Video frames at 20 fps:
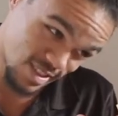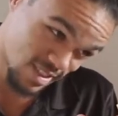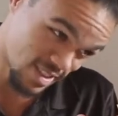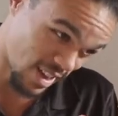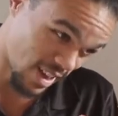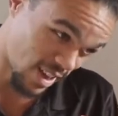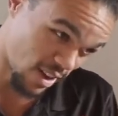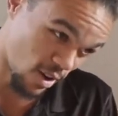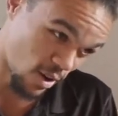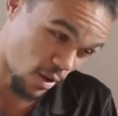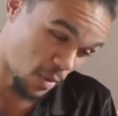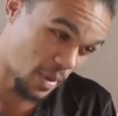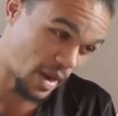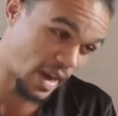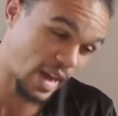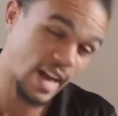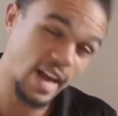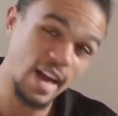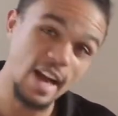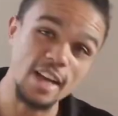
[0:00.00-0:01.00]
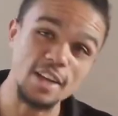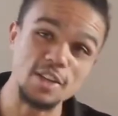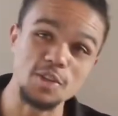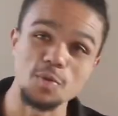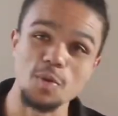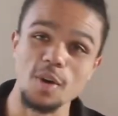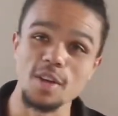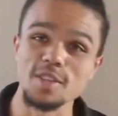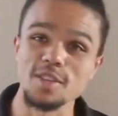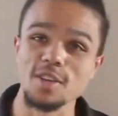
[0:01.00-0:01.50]
Like, oh my gosh,
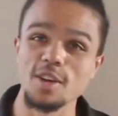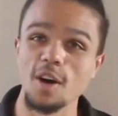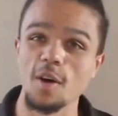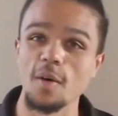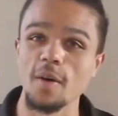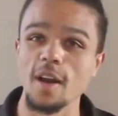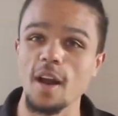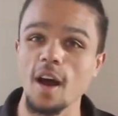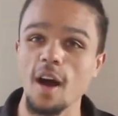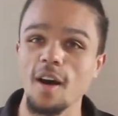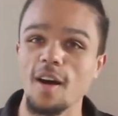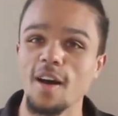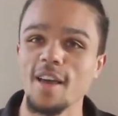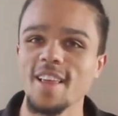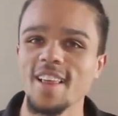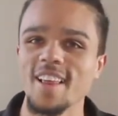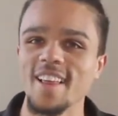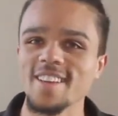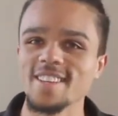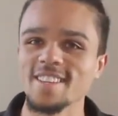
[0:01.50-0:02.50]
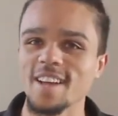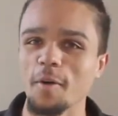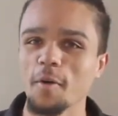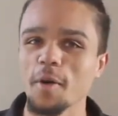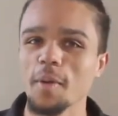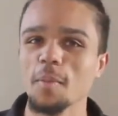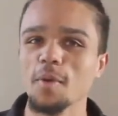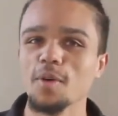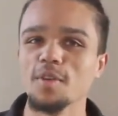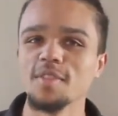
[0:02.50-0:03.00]
what's going on? Are
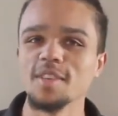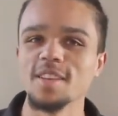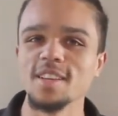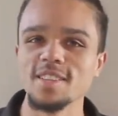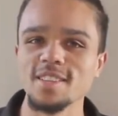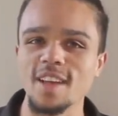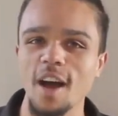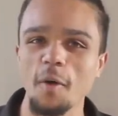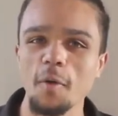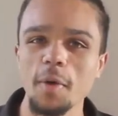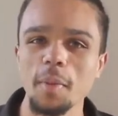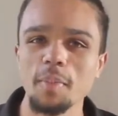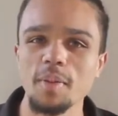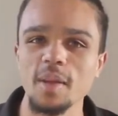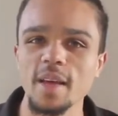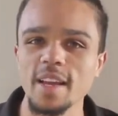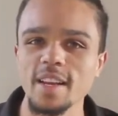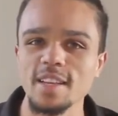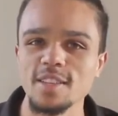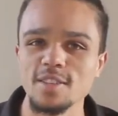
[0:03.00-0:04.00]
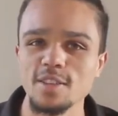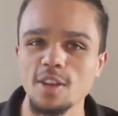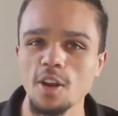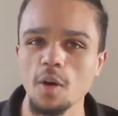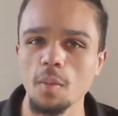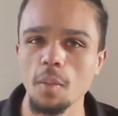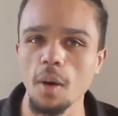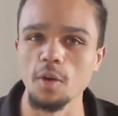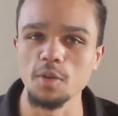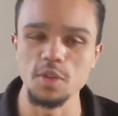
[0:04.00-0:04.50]
we moving? Are we playing in
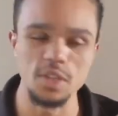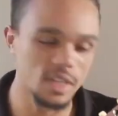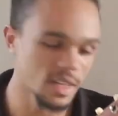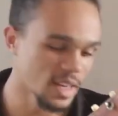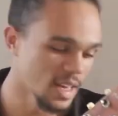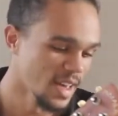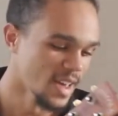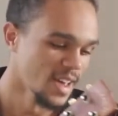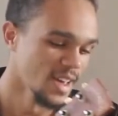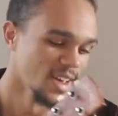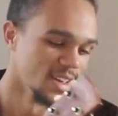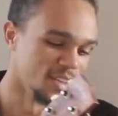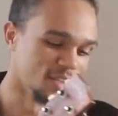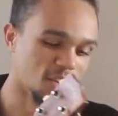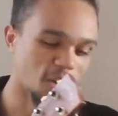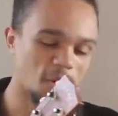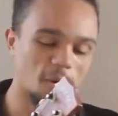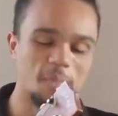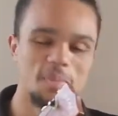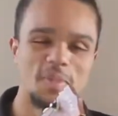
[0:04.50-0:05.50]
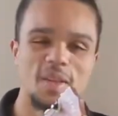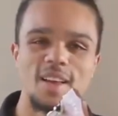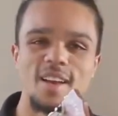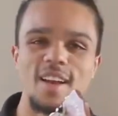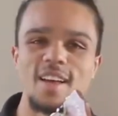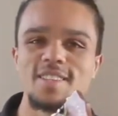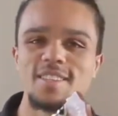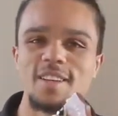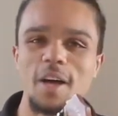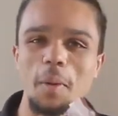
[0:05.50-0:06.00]
slow motion? So
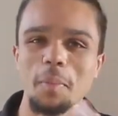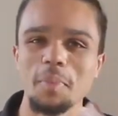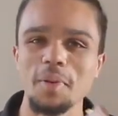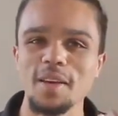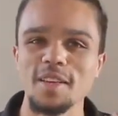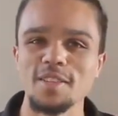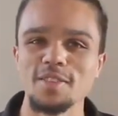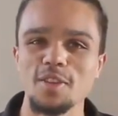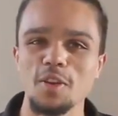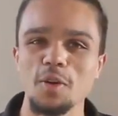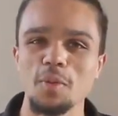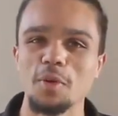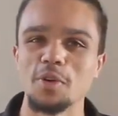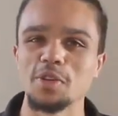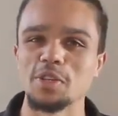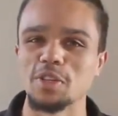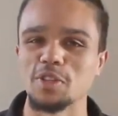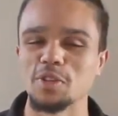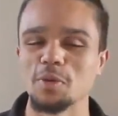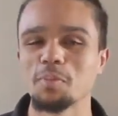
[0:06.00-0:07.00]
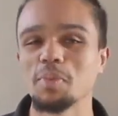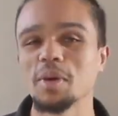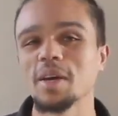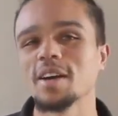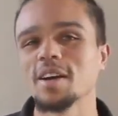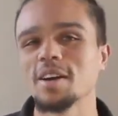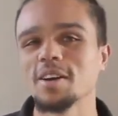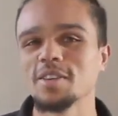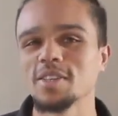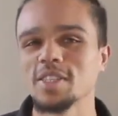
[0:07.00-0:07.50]
let's not play in slow motion. So
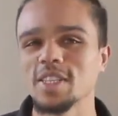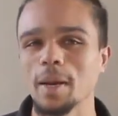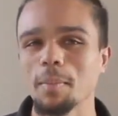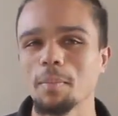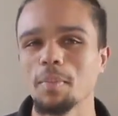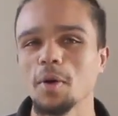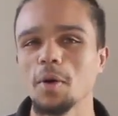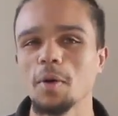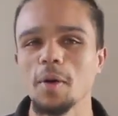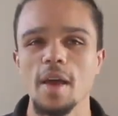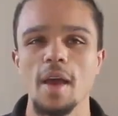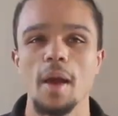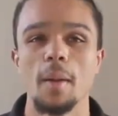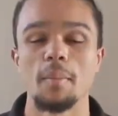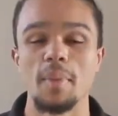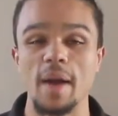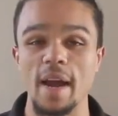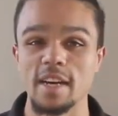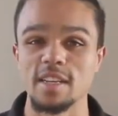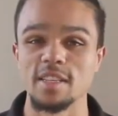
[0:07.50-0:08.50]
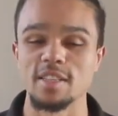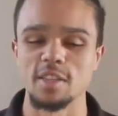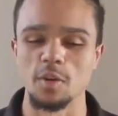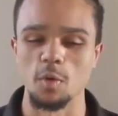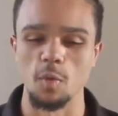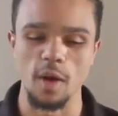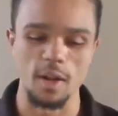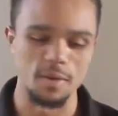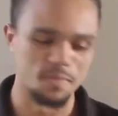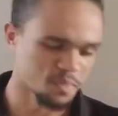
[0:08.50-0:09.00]
pick a good tempo, practice
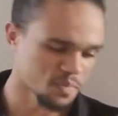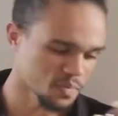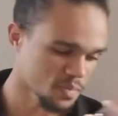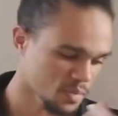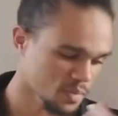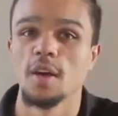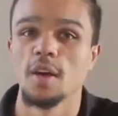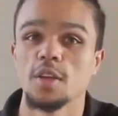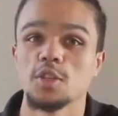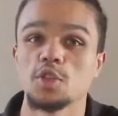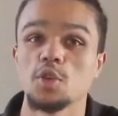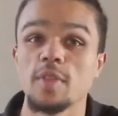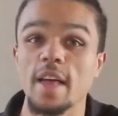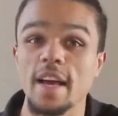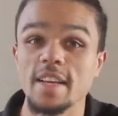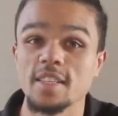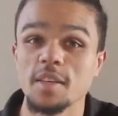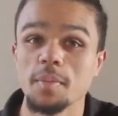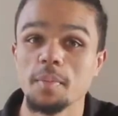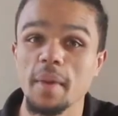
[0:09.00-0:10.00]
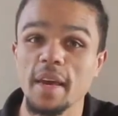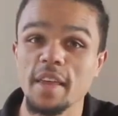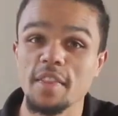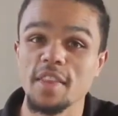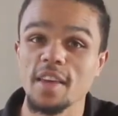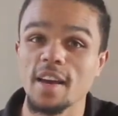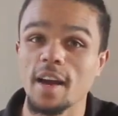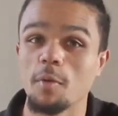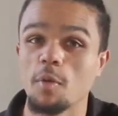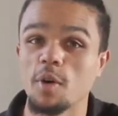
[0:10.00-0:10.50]
it well. So that's the main
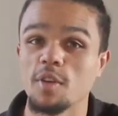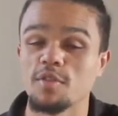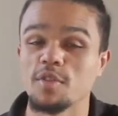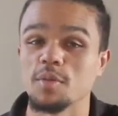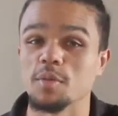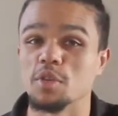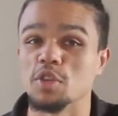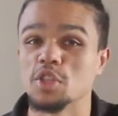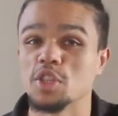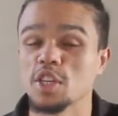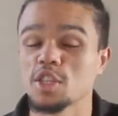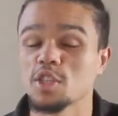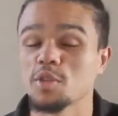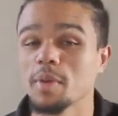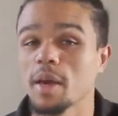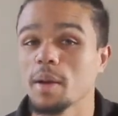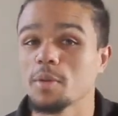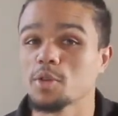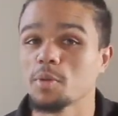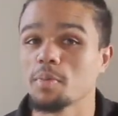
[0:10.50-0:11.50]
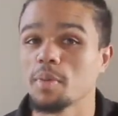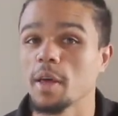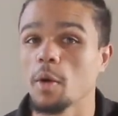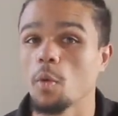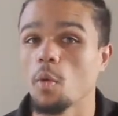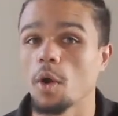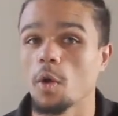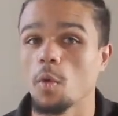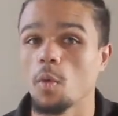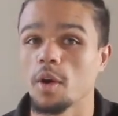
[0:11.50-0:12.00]
thing I want from you, just to be able to play
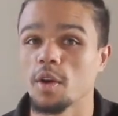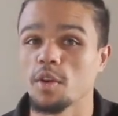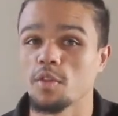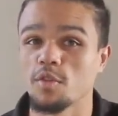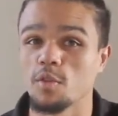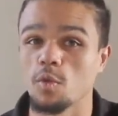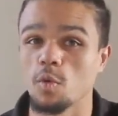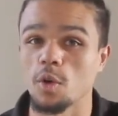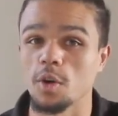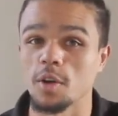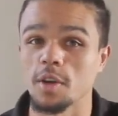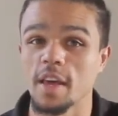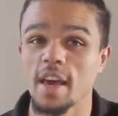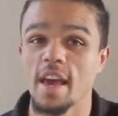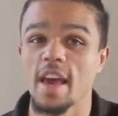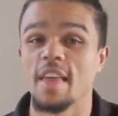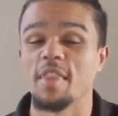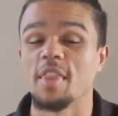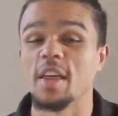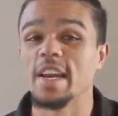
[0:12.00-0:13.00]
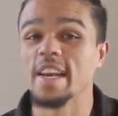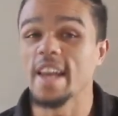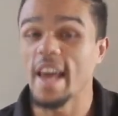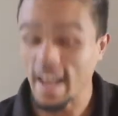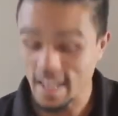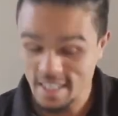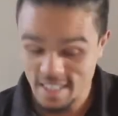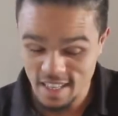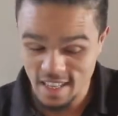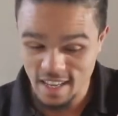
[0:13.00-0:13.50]
What a Wonderful World. The
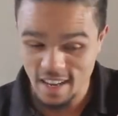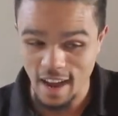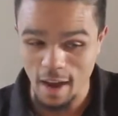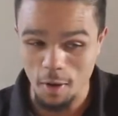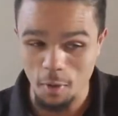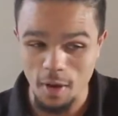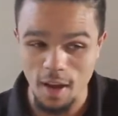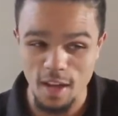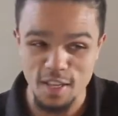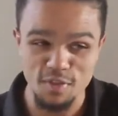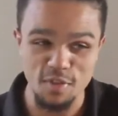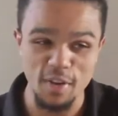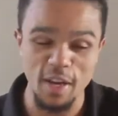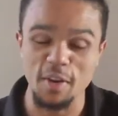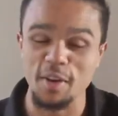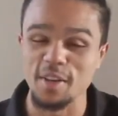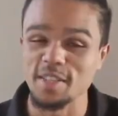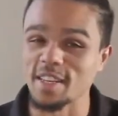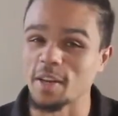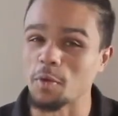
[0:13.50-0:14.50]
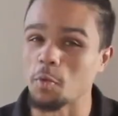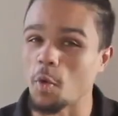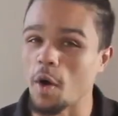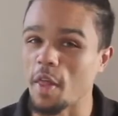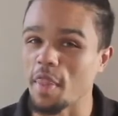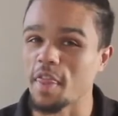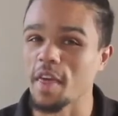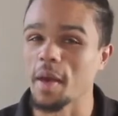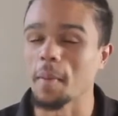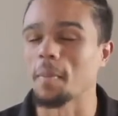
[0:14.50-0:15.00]
next thing I will ask for, I know I said
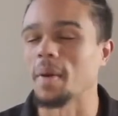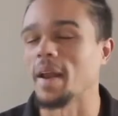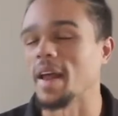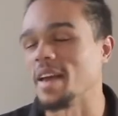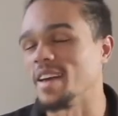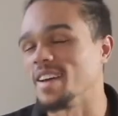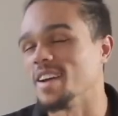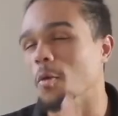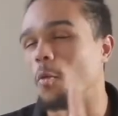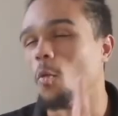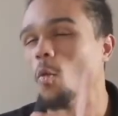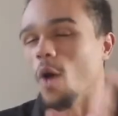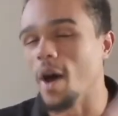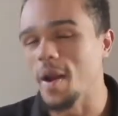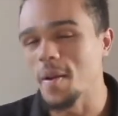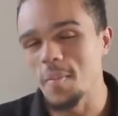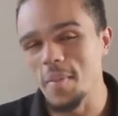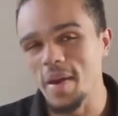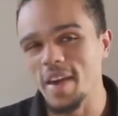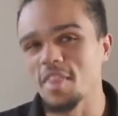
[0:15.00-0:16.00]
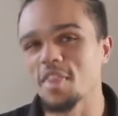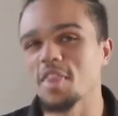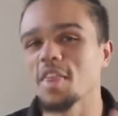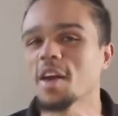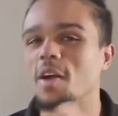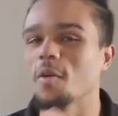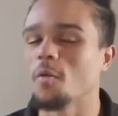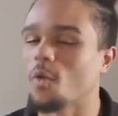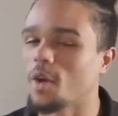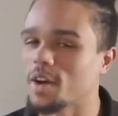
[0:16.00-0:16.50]
one thing, but one main
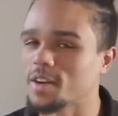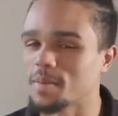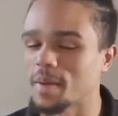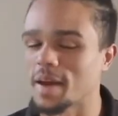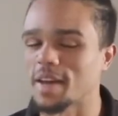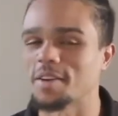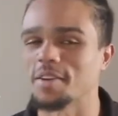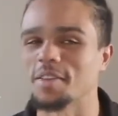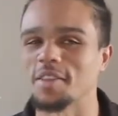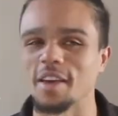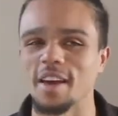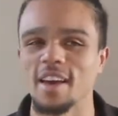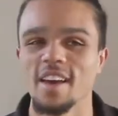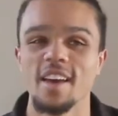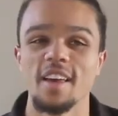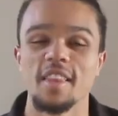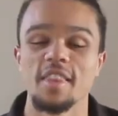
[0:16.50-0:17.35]
thing, one minor thing.